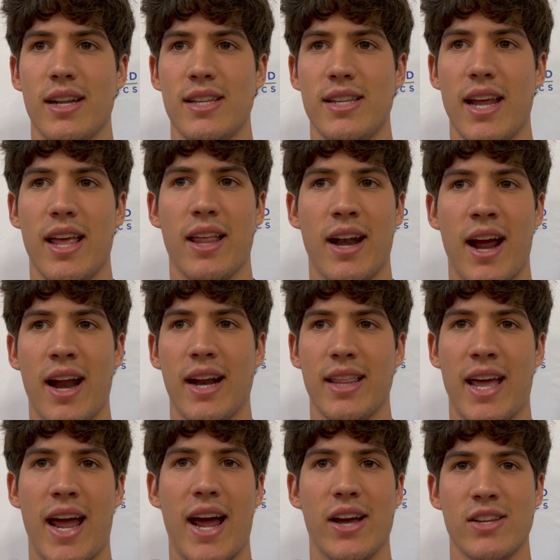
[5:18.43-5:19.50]
stay the night at
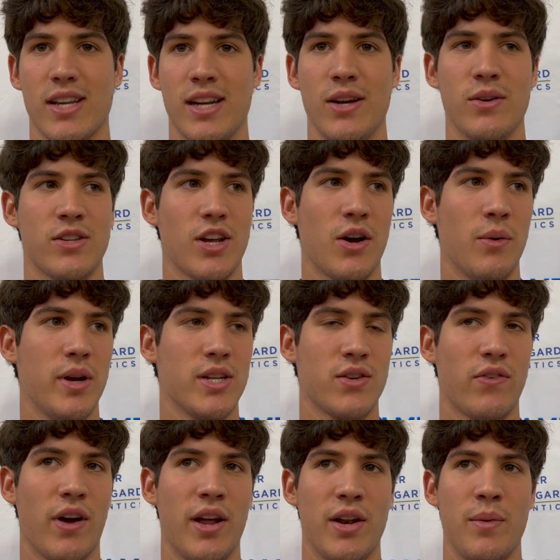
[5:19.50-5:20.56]
the house, and he was always
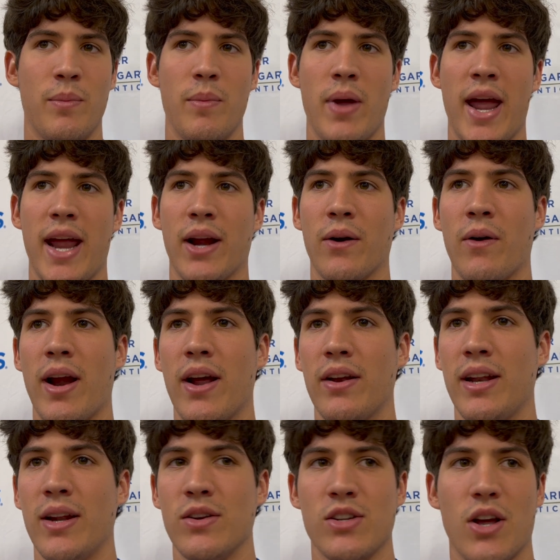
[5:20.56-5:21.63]
fun to hang around,
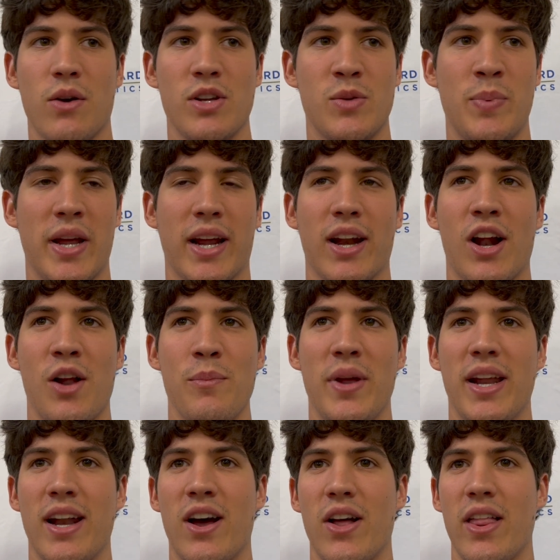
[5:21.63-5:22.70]
and he was always picking on me
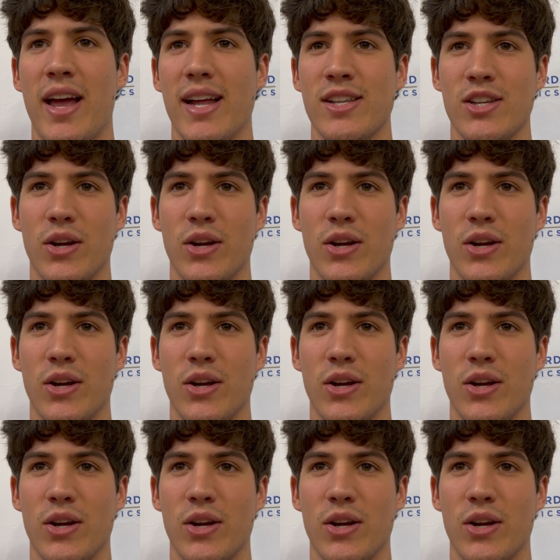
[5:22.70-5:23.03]
and all that.